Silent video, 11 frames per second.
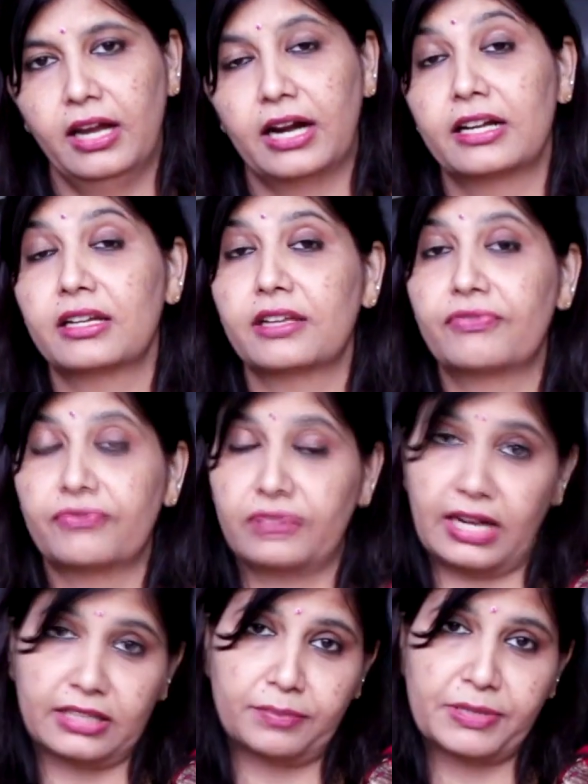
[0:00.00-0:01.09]
And if
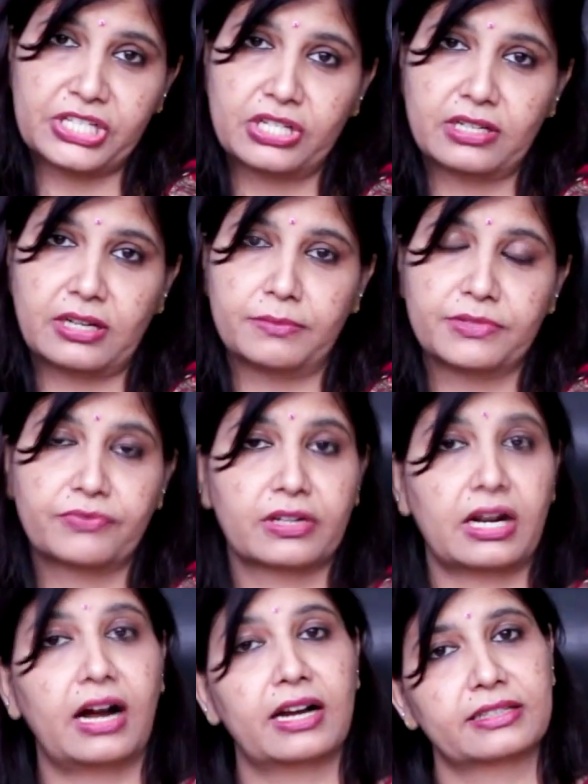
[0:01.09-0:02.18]
other patient comes
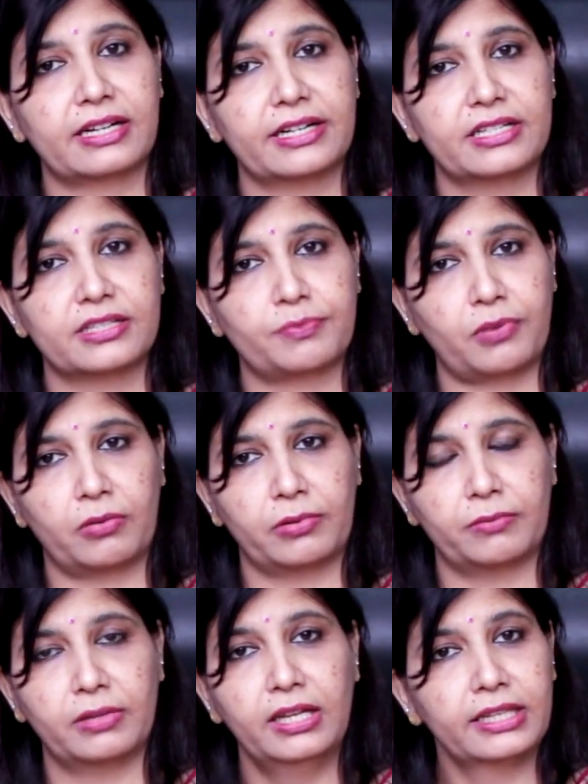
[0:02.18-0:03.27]
for arthritis
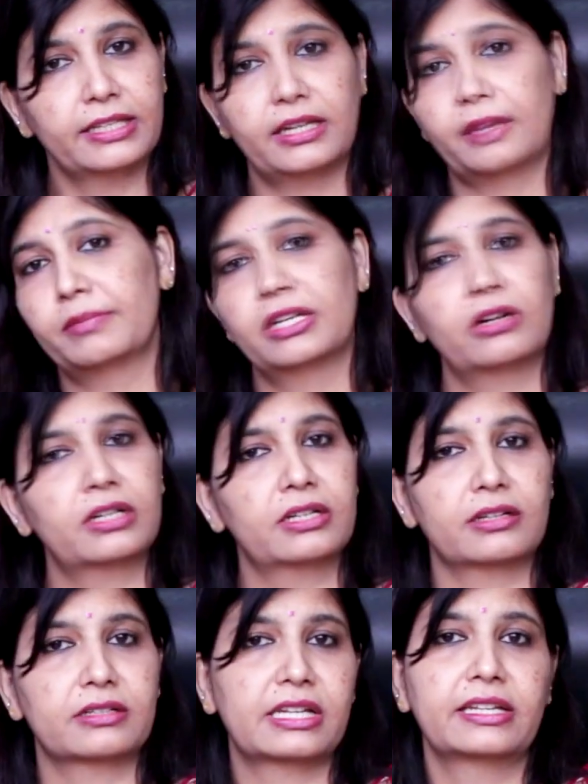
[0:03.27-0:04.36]
problem, then I may not
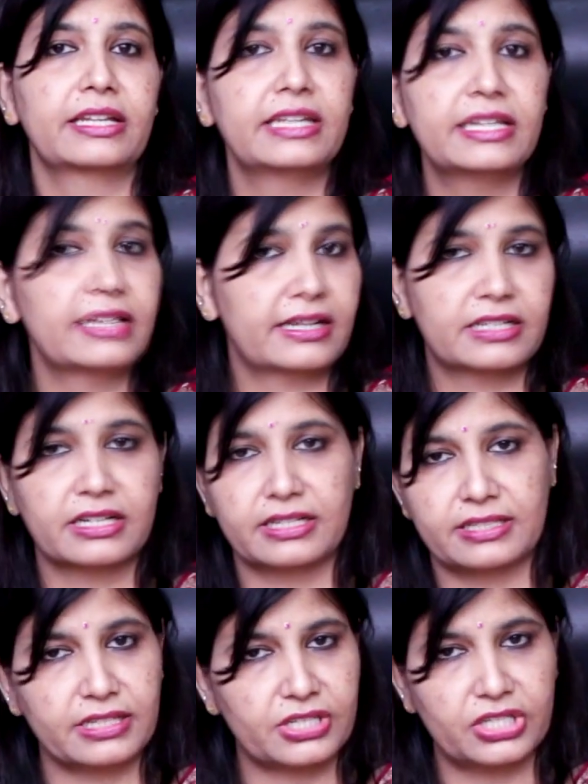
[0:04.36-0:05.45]
tell any dietary
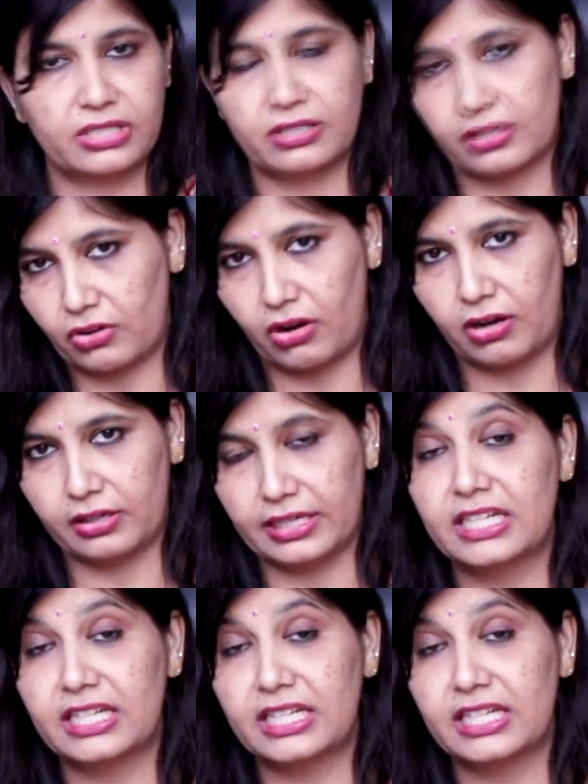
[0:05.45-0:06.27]
restrictions at all.